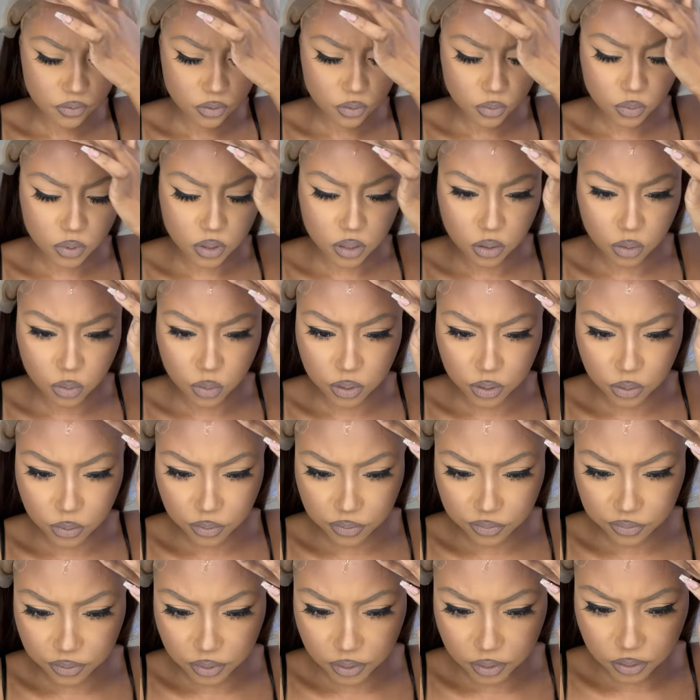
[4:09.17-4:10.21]
I work quick
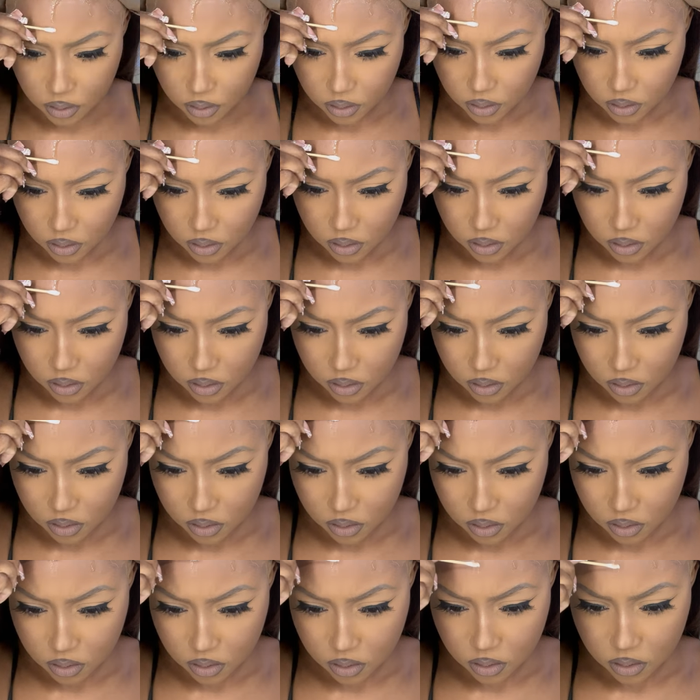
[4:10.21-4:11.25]
with it.
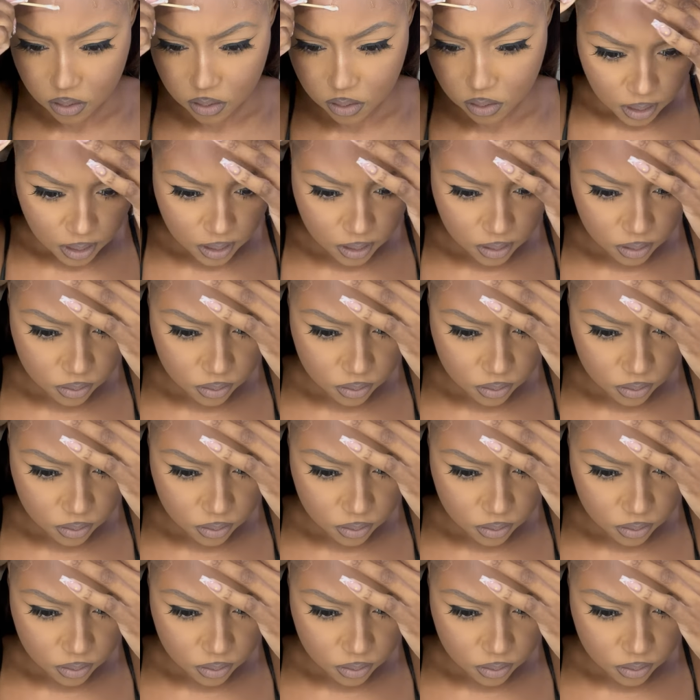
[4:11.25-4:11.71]
I